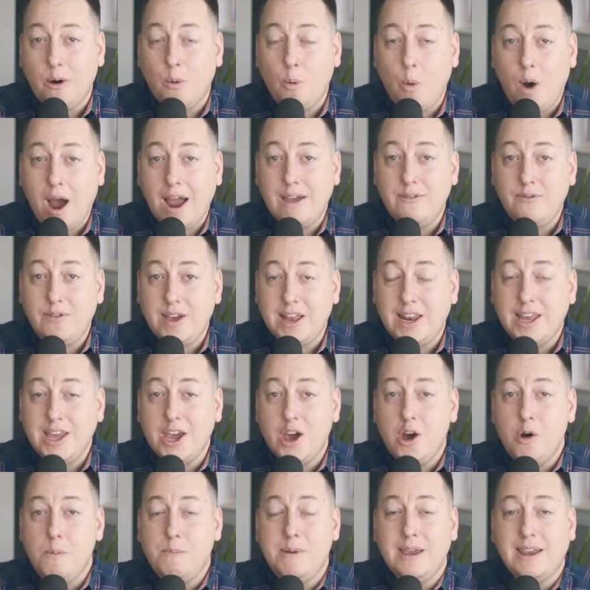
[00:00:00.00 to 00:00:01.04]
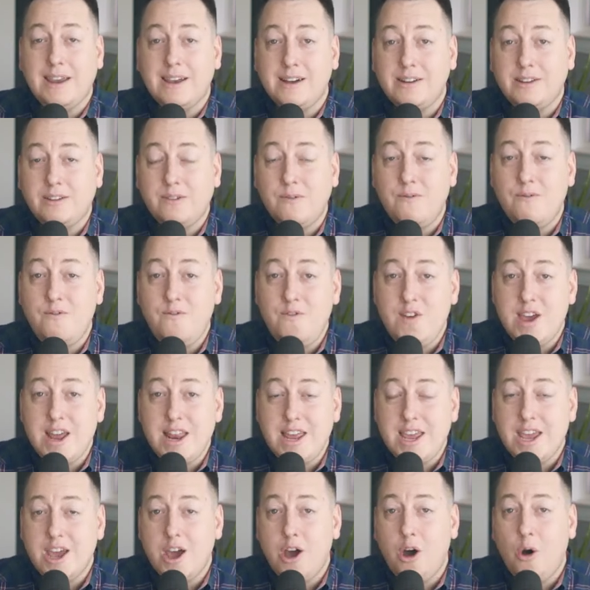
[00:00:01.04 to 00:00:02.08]
Why video? Because
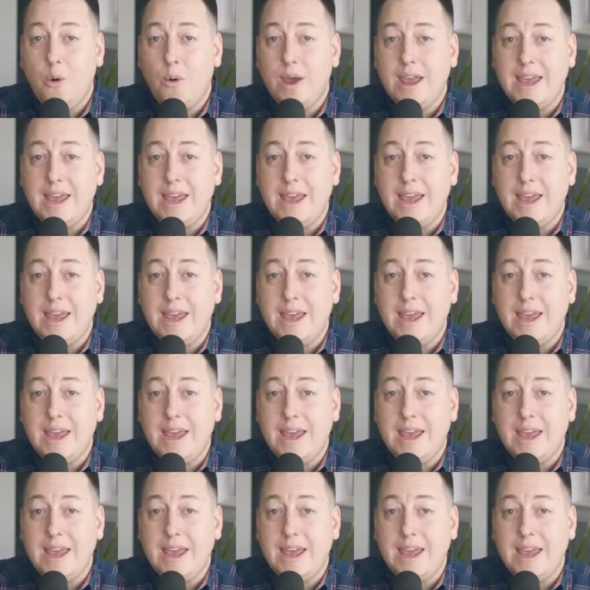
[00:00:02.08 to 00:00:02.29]
video